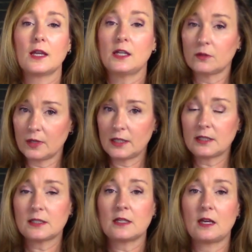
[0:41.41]

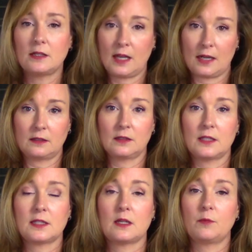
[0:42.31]
earrings, a
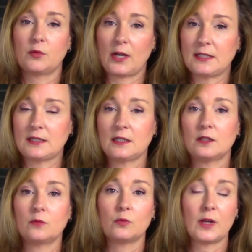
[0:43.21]
necklace, a
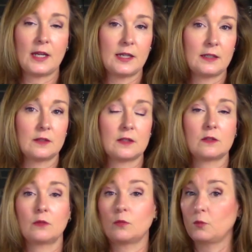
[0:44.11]
bracelet,
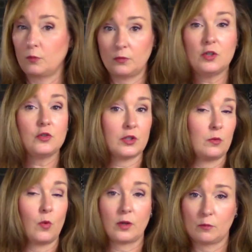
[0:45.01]
rings, usually
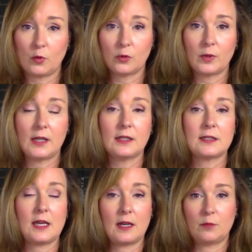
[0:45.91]
one or more
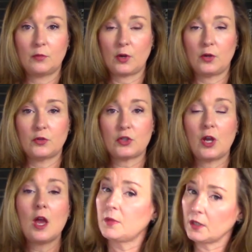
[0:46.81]
rings, and a brooch.
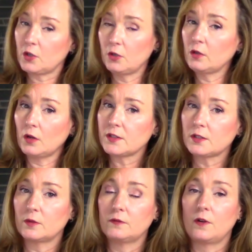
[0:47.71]
But it could
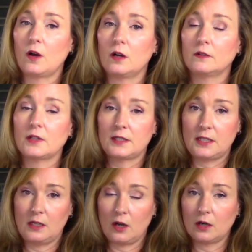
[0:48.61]
also involve a
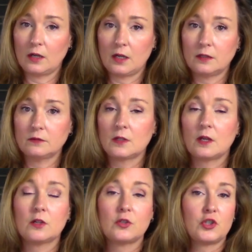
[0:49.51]
tiara
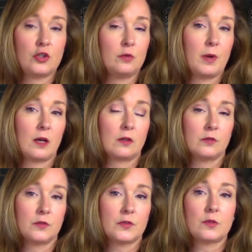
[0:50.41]
shoe
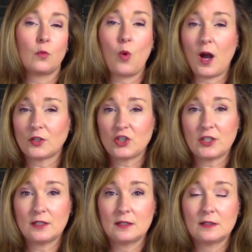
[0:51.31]
buckles,
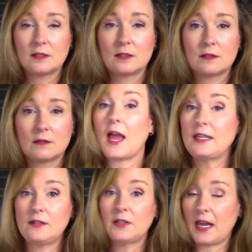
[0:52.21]
watches,
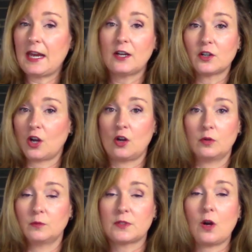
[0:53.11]
and even hair
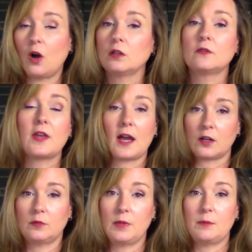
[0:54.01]
combs. All of that
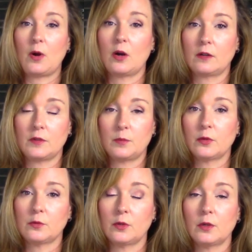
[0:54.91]
could be part of a
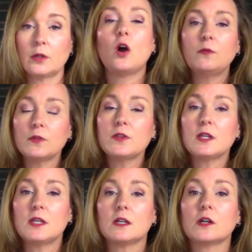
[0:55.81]
parure. Over the
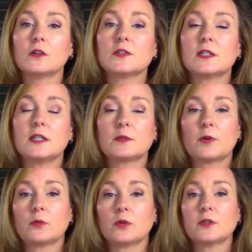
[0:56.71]
years, these
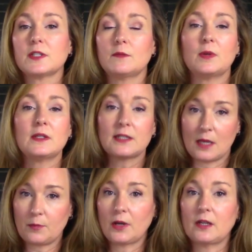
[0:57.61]
parures have been
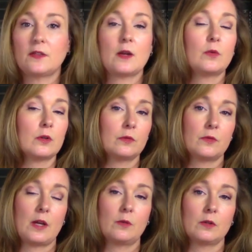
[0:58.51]
separated. They were
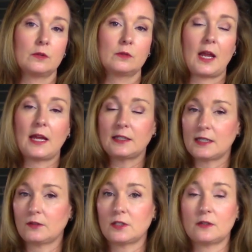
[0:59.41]
they were handed
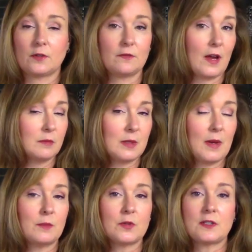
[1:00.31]
down to different family
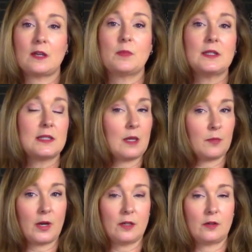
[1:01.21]
members. They've been
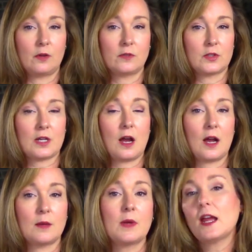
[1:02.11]
separated over
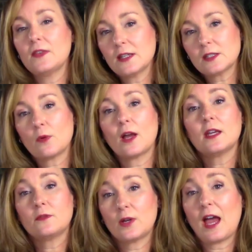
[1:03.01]
time, and that's why if we